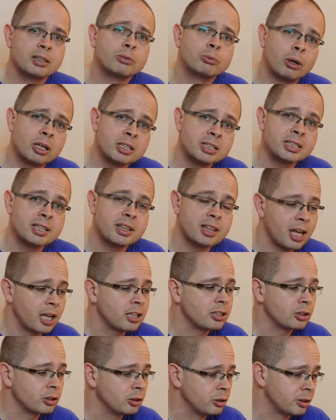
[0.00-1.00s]
It wasn't
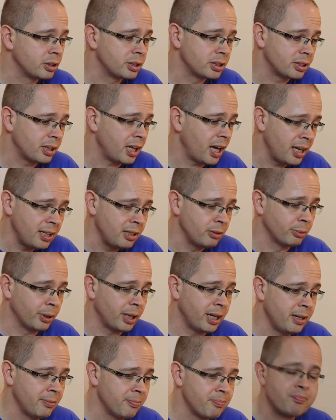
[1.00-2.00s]
that good
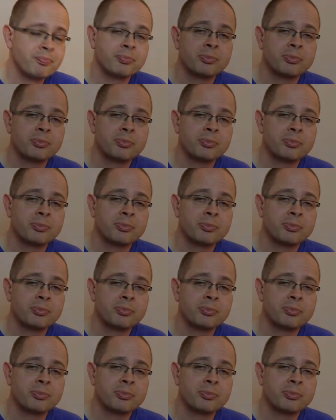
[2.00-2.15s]
anyway.